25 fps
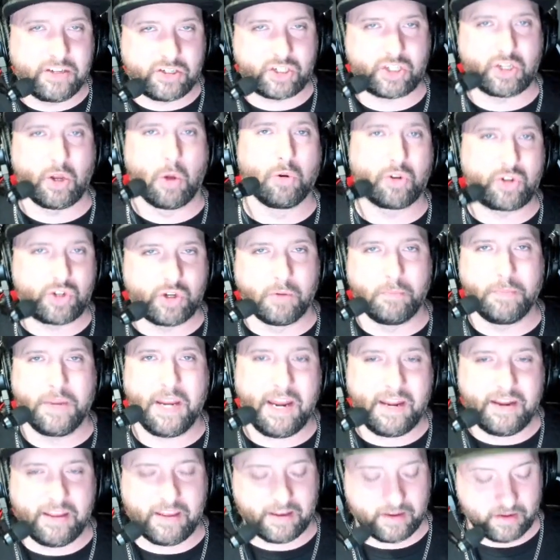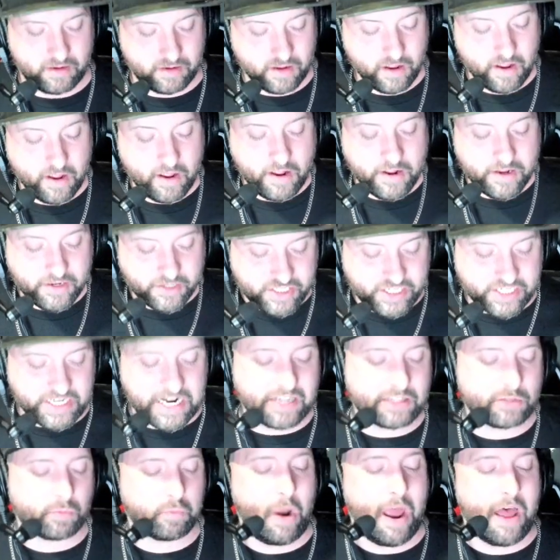social media,
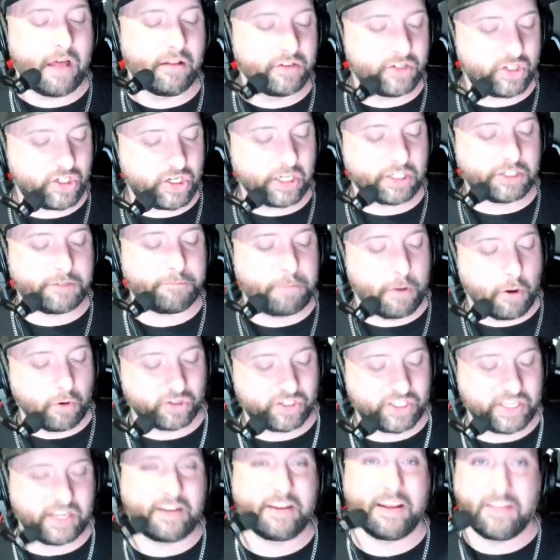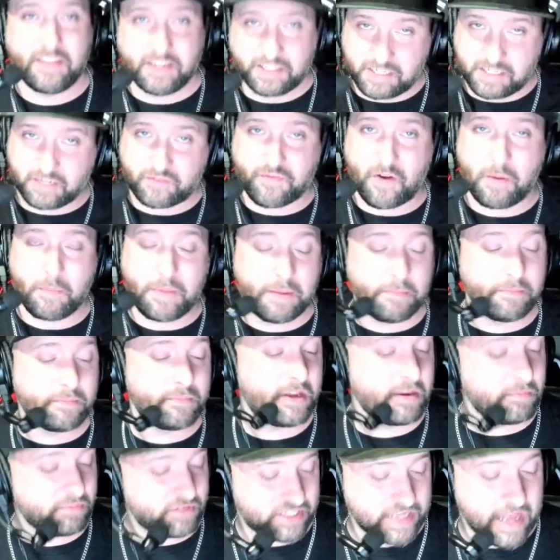Seth Rollins just posted, and this is from
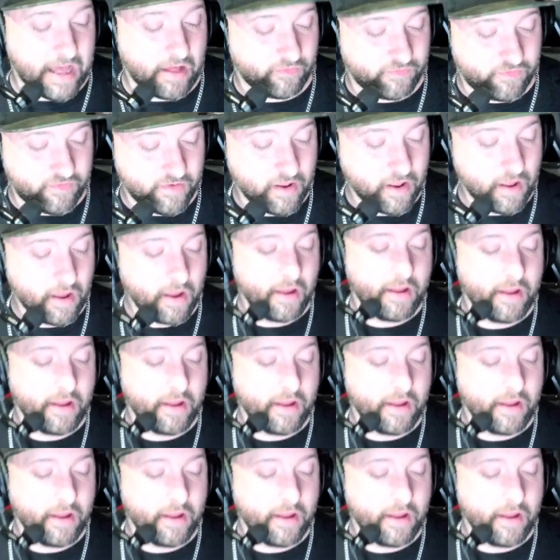him himself.